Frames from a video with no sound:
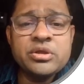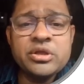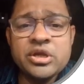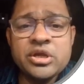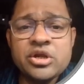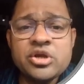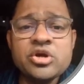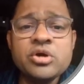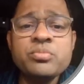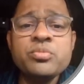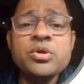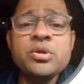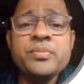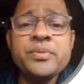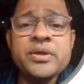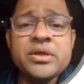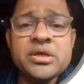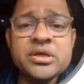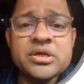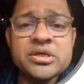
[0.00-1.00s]
income will
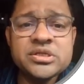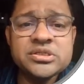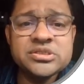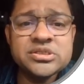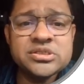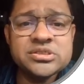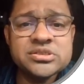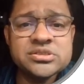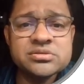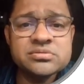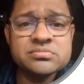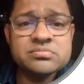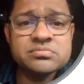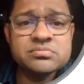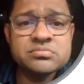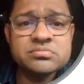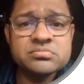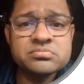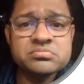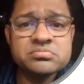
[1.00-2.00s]
be increases,
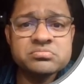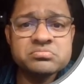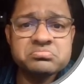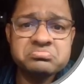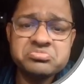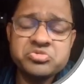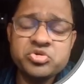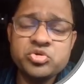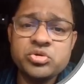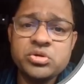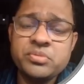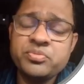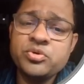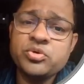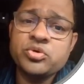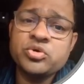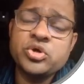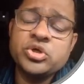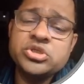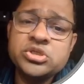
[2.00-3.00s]
if
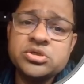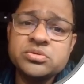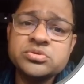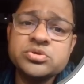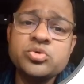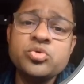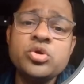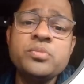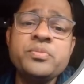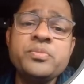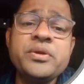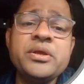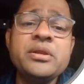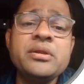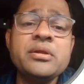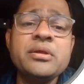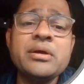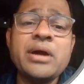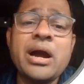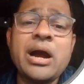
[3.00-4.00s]
your consumption will
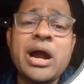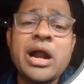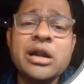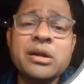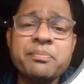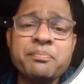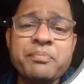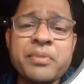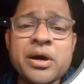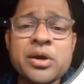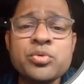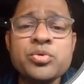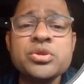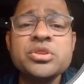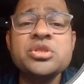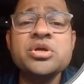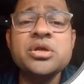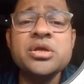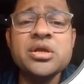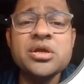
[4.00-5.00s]
be at par
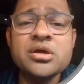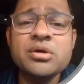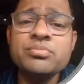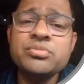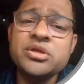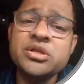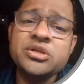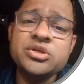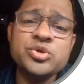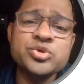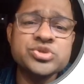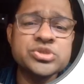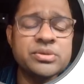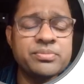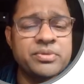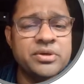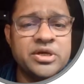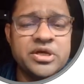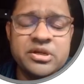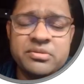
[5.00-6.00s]
with the income, then your
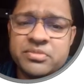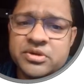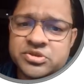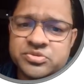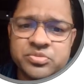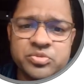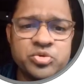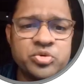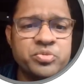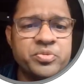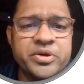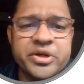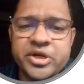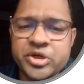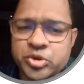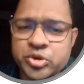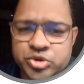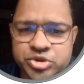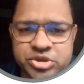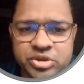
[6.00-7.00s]
saving investment will be
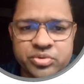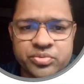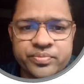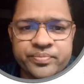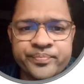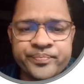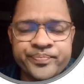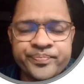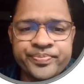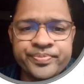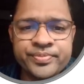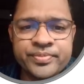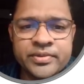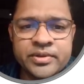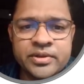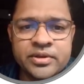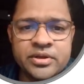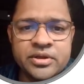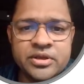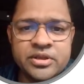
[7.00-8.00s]
reduced down.
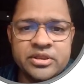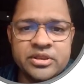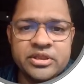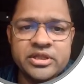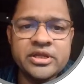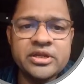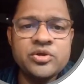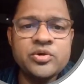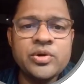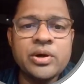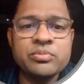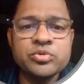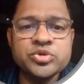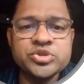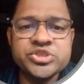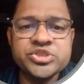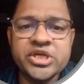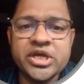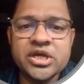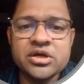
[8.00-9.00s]
Then you have
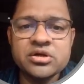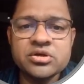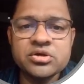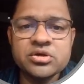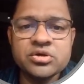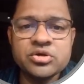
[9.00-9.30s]
to check